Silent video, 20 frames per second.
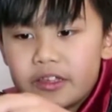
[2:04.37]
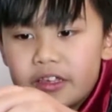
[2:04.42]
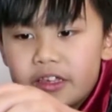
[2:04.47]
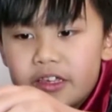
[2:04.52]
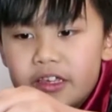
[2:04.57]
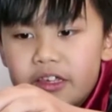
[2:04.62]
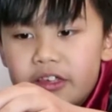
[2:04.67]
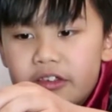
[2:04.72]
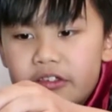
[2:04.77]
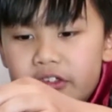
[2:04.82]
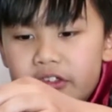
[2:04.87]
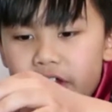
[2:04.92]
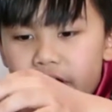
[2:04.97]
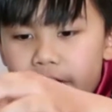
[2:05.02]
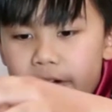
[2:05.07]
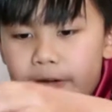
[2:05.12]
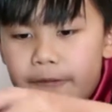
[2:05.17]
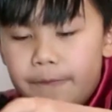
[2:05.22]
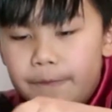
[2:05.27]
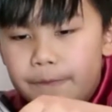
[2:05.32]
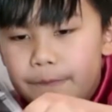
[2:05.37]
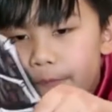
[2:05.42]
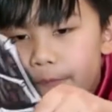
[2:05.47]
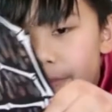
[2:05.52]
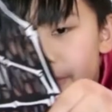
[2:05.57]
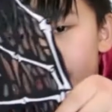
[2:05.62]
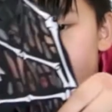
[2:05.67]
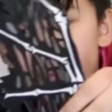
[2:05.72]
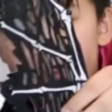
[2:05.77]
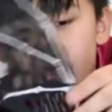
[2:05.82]
is, um,
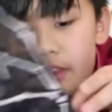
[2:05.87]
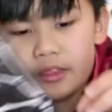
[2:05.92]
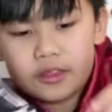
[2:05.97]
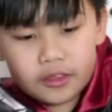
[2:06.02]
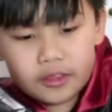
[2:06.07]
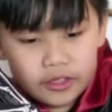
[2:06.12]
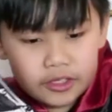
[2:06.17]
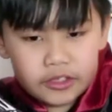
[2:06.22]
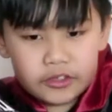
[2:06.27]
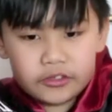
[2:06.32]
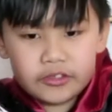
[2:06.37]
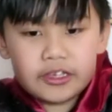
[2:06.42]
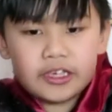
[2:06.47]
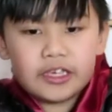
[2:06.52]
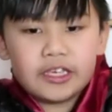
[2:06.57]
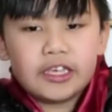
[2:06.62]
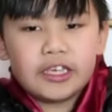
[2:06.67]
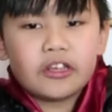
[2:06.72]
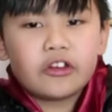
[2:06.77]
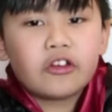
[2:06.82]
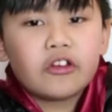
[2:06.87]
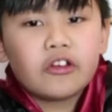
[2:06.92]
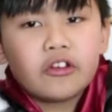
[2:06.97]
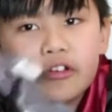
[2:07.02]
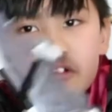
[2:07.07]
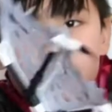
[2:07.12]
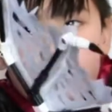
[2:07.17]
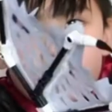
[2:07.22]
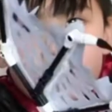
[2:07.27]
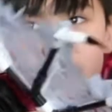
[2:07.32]
you see here,
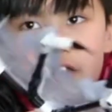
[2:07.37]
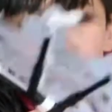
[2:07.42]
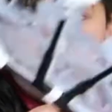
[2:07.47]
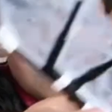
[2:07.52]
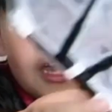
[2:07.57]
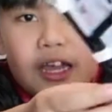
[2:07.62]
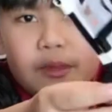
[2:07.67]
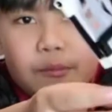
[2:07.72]
I